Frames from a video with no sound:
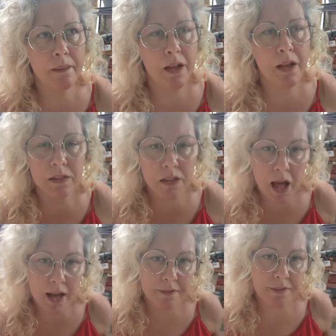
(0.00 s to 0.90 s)
a
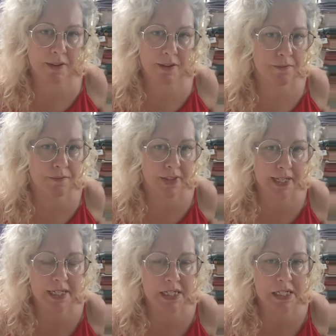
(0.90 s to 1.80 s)
lot of
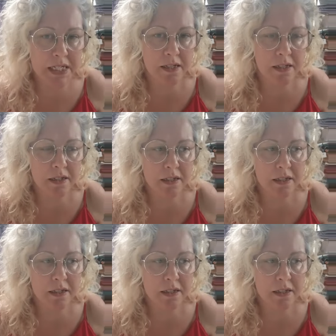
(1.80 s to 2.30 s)
conflicted